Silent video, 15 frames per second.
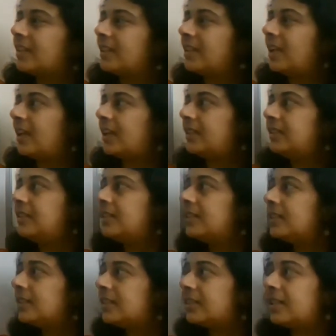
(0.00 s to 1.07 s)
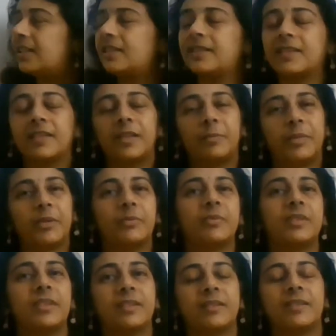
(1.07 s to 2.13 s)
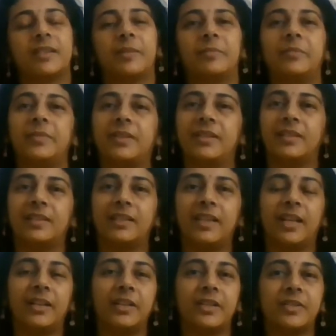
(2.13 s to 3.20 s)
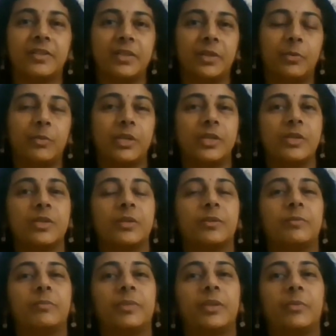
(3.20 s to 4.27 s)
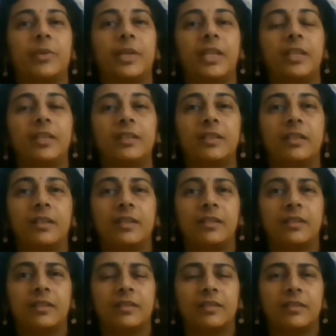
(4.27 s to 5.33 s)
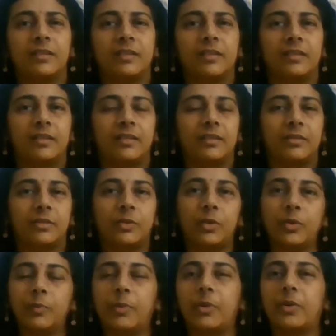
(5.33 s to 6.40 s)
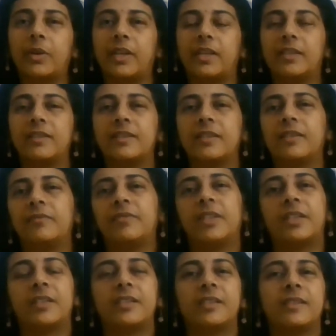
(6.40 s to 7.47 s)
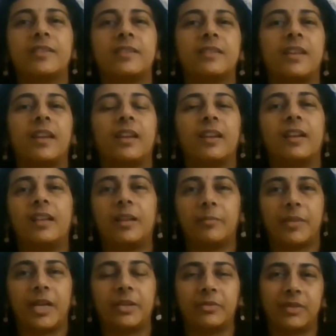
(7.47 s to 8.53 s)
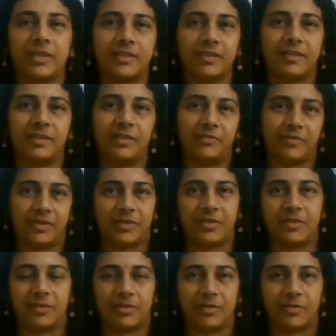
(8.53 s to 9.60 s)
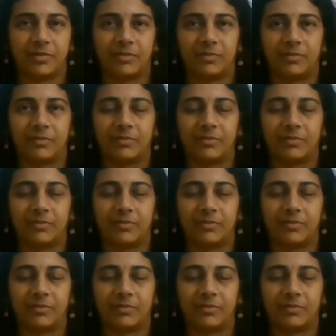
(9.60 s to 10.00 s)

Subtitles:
Then this immune system can distinguish between two proteins if there is a single amino acid difference also,